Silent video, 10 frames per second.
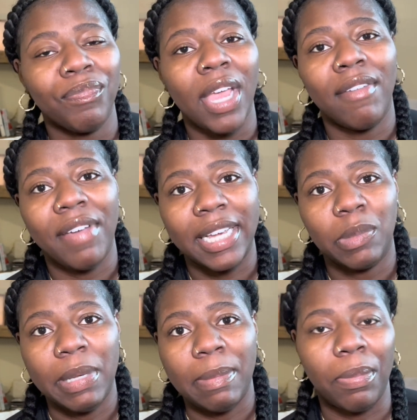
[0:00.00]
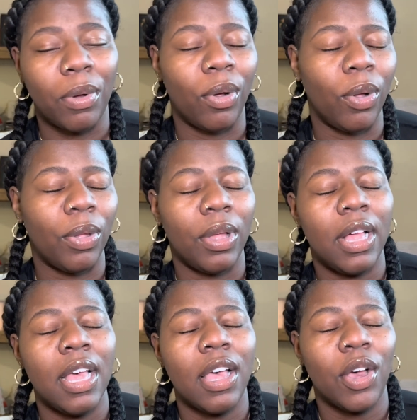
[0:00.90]
affects people
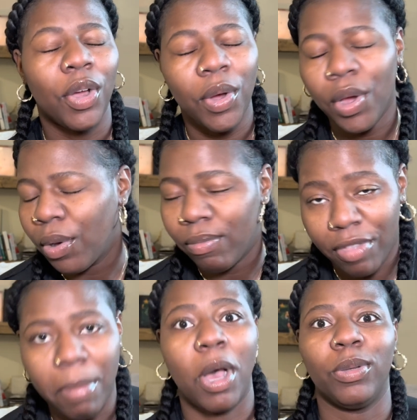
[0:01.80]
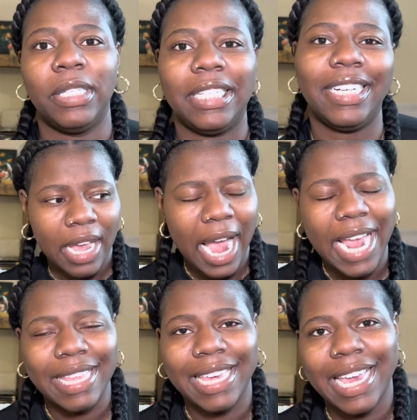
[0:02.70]
the most. I
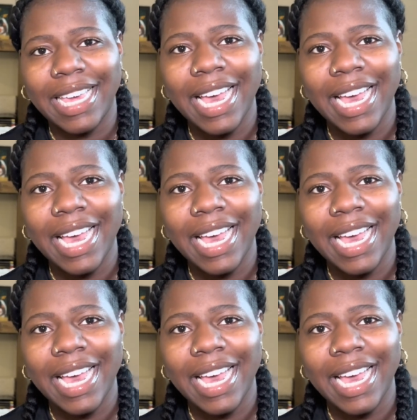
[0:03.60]
think